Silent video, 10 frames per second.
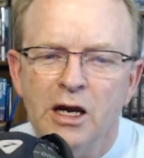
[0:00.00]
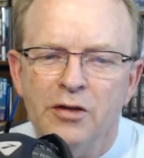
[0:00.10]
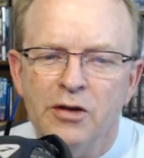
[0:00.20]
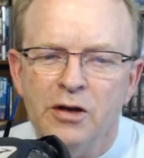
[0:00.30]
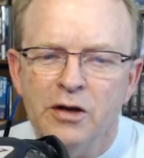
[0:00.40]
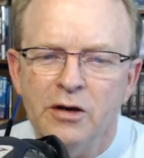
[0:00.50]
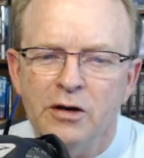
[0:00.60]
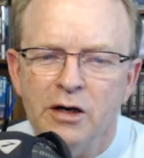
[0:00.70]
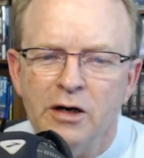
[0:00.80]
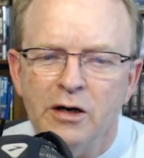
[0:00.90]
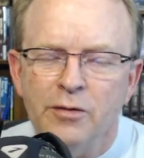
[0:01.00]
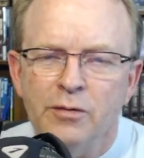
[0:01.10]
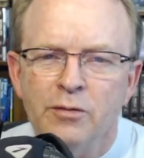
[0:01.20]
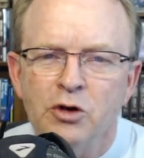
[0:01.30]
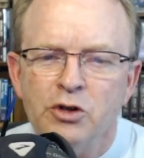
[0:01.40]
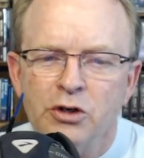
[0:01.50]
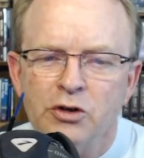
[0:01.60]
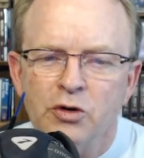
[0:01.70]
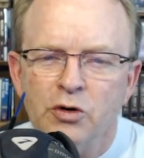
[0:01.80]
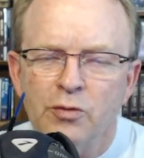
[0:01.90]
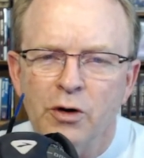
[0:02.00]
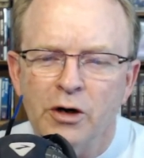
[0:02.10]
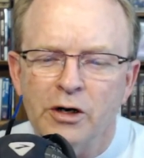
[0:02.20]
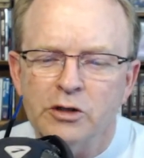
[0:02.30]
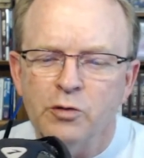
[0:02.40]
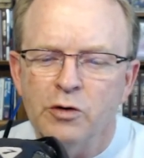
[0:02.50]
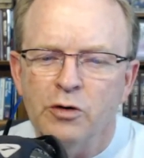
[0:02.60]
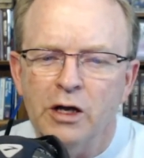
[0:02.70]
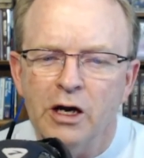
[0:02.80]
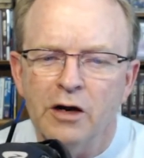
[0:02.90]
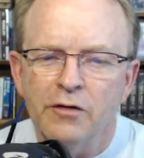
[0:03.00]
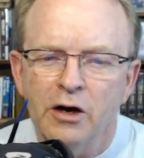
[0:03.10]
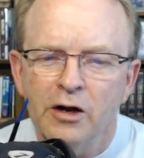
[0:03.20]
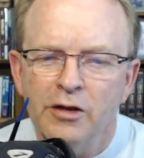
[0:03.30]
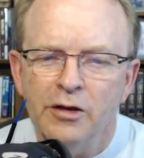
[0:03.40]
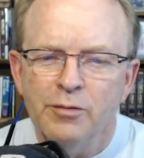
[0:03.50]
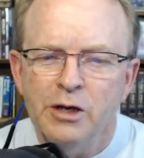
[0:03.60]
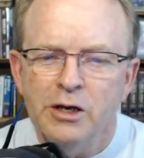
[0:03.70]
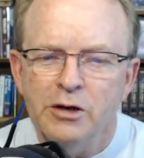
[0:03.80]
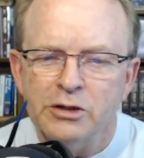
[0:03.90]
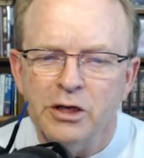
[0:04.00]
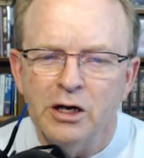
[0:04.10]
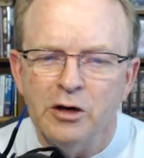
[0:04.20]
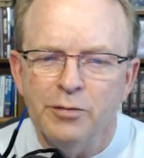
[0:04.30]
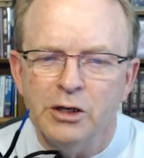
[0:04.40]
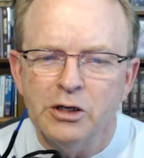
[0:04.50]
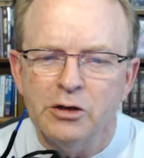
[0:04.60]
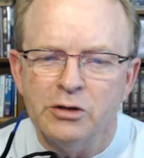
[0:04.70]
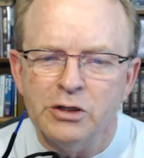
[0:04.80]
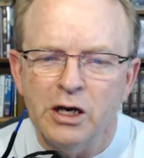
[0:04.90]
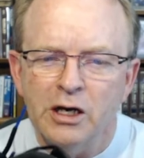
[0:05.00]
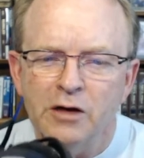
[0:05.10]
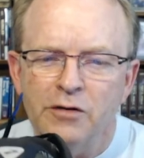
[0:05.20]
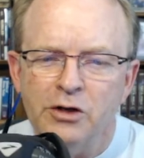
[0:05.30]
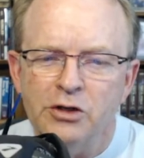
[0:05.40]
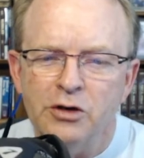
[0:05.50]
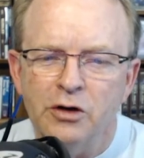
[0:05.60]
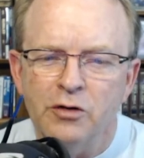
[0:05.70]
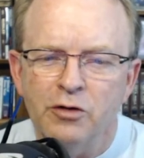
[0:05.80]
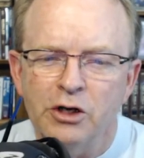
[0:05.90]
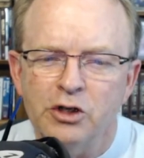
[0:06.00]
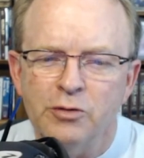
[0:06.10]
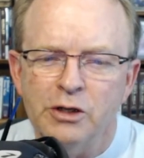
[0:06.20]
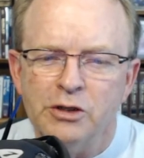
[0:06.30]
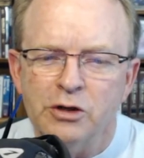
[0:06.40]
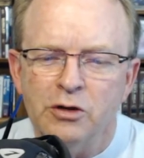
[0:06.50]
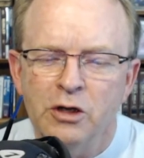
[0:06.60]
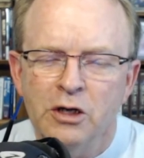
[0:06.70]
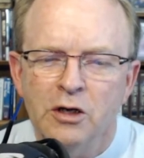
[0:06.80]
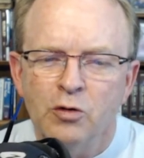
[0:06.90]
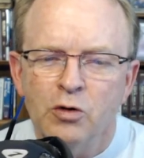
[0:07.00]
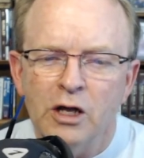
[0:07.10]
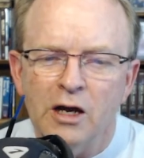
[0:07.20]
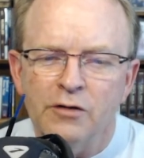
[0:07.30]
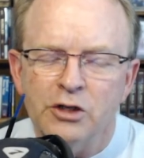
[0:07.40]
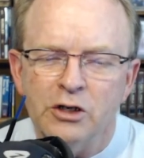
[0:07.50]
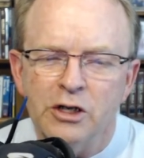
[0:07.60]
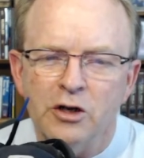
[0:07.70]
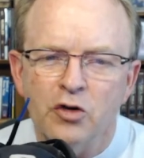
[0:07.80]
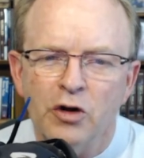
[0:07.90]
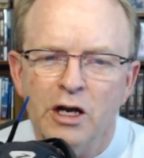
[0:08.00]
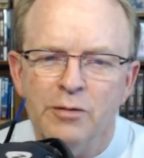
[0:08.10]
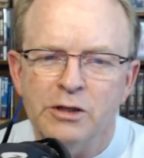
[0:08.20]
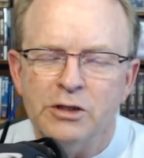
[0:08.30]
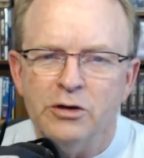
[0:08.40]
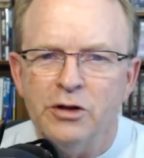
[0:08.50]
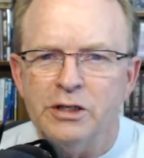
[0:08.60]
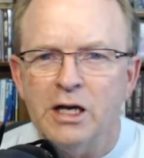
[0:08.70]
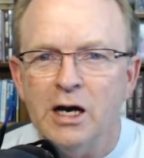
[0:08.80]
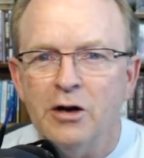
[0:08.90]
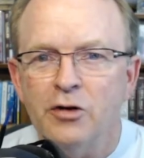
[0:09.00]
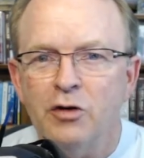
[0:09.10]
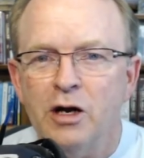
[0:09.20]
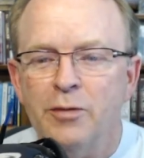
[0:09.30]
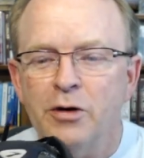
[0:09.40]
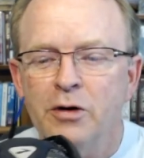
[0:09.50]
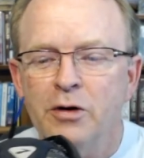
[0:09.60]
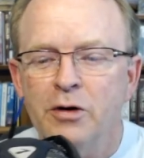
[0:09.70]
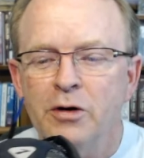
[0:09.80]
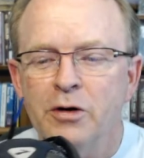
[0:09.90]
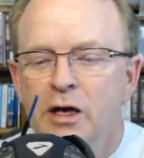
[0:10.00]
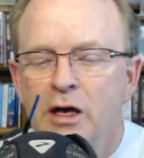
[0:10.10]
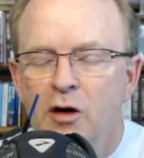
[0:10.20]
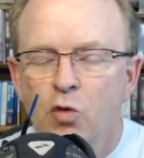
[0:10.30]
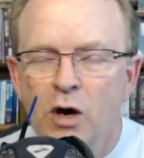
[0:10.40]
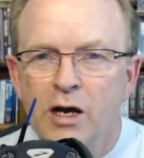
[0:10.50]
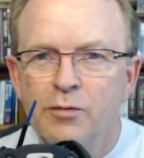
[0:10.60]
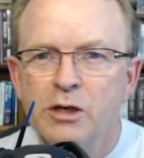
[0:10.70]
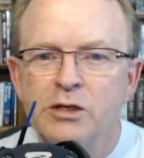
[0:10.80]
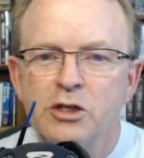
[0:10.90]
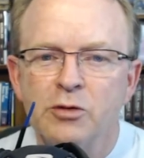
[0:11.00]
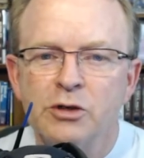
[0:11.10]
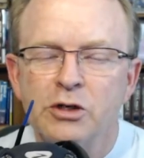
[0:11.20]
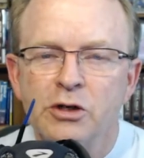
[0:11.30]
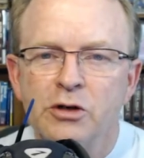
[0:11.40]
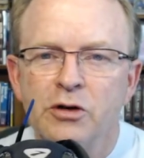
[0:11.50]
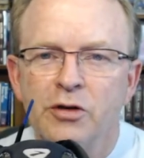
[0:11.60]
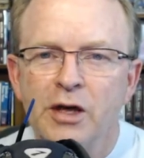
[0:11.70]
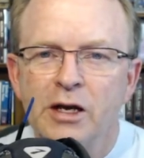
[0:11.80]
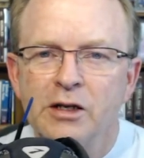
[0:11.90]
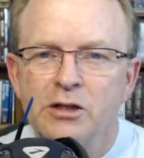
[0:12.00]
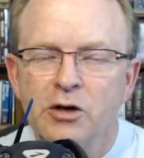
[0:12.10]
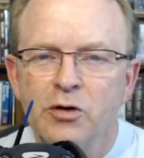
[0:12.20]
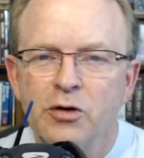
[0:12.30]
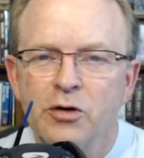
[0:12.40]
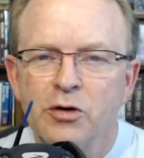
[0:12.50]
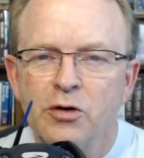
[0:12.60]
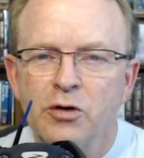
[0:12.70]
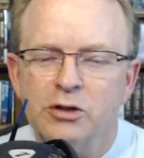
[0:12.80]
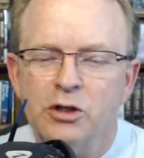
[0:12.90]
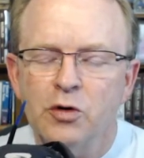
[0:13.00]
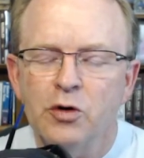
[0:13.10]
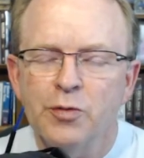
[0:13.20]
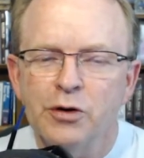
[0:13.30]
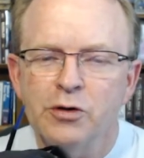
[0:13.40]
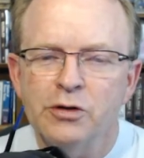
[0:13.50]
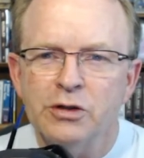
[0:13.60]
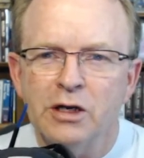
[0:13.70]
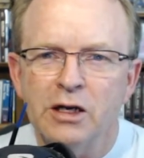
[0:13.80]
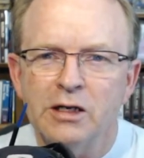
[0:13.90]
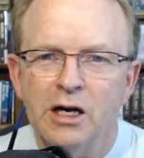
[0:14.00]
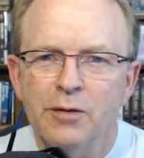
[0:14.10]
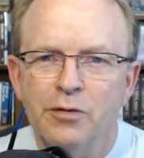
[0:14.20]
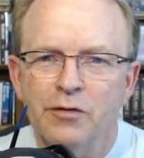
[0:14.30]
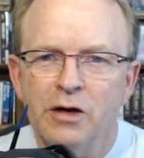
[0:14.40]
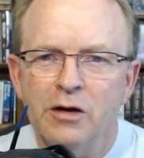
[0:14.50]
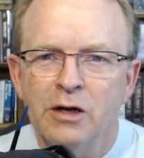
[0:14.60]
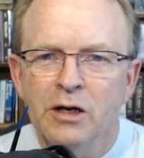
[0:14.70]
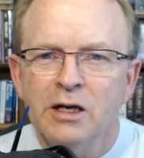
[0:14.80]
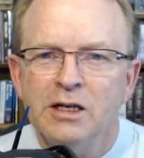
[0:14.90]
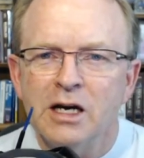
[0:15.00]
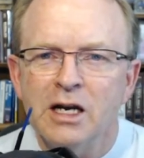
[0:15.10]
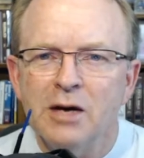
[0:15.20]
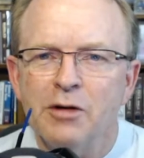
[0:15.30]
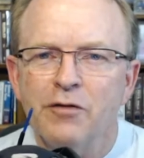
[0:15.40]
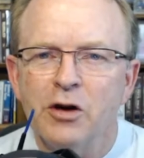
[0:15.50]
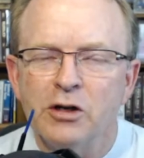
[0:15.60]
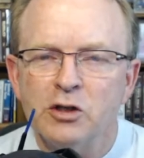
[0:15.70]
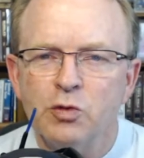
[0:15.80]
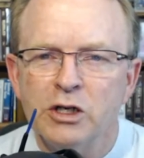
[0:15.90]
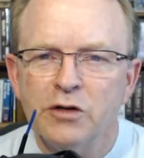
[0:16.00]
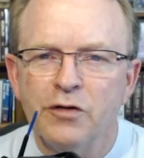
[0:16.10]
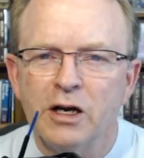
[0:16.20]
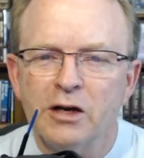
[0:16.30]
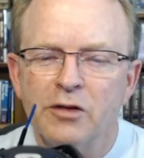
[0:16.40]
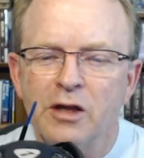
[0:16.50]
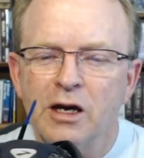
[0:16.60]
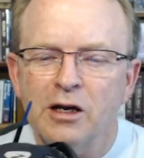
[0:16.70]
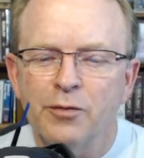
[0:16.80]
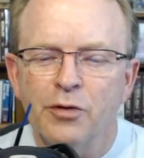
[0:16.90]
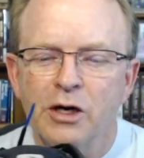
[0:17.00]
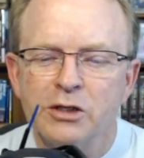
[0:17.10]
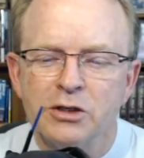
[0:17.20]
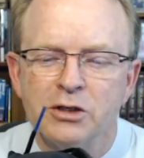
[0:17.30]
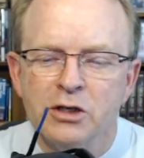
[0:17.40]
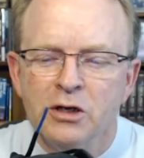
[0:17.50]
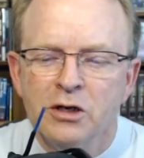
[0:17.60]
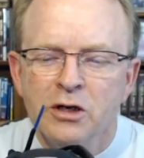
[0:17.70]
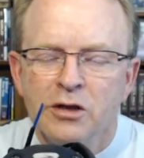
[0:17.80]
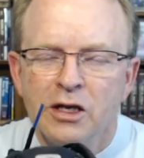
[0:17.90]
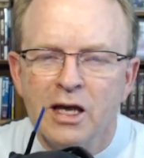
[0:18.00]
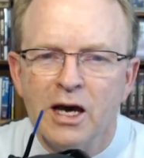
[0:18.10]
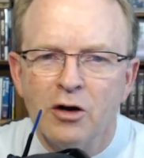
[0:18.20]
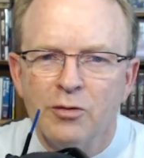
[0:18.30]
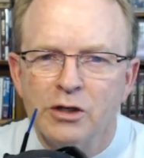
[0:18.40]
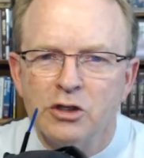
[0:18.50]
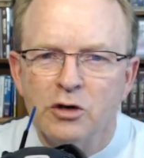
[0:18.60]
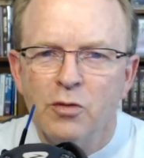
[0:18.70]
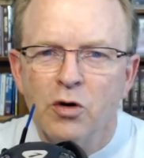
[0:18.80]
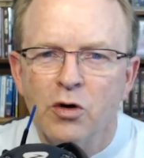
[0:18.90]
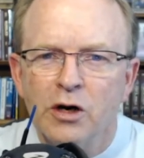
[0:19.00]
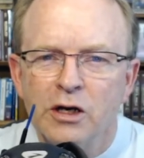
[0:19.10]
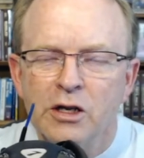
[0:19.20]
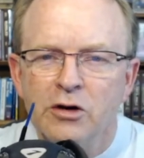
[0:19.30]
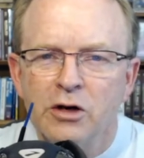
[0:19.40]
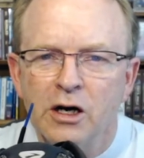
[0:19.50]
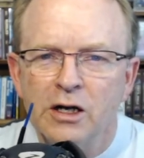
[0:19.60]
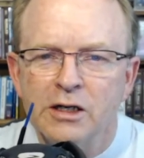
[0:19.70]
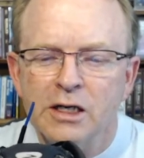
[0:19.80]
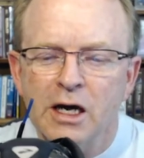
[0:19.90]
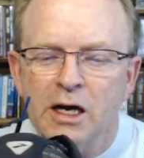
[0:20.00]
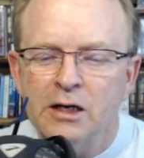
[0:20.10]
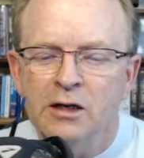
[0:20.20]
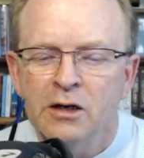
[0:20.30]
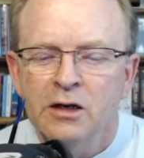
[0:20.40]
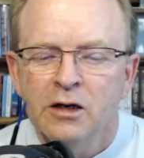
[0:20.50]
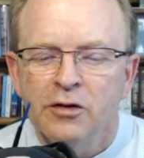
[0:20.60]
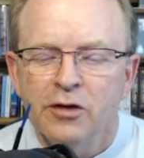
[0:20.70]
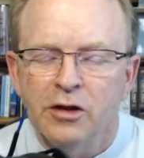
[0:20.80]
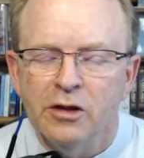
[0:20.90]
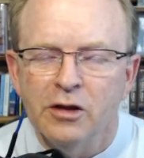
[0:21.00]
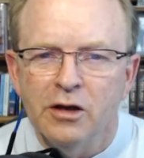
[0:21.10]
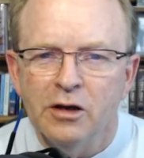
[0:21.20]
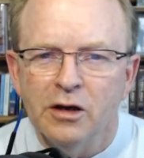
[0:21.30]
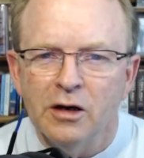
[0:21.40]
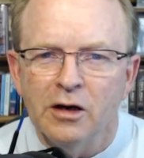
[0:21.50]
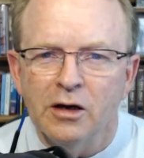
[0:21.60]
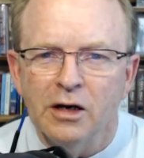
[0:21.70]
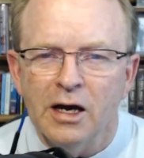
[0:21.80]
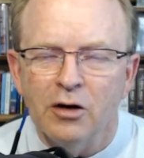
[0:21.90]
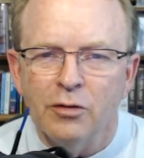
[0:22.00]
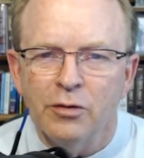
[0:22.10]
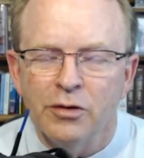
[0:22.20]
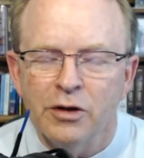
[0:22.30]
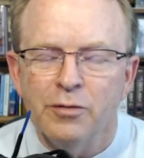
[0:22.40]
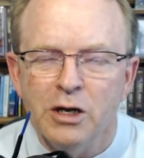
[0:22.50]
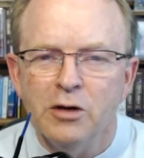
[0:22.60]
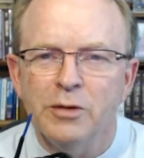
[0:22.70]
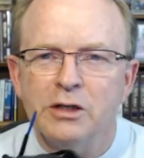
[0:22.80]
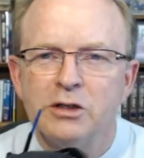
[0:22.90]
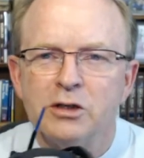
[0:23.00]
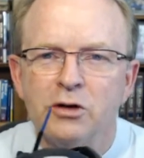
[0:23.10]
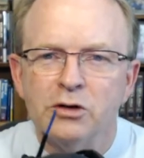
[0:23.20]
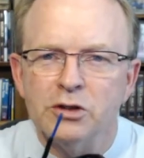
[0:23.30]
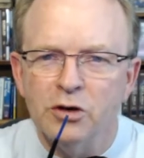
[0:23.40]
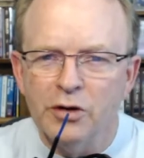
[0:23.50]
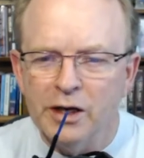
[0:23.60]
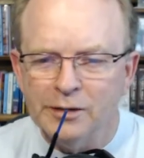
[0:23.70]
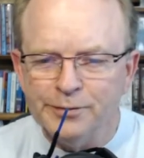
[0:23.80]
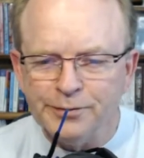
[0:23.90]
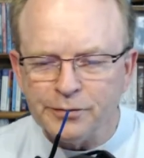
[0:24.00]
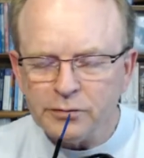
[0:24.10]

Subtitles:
and the motion control markets, we will have on the medial side or big toe side of the running shoe midsole, we'll have generally a gray midsole that's higher durometer and a white midsole material that is lower durometer. So we produce a type of a dynamic varus wedge effect that compresses the lateral midsole more at heel contact than the medial midsole, so that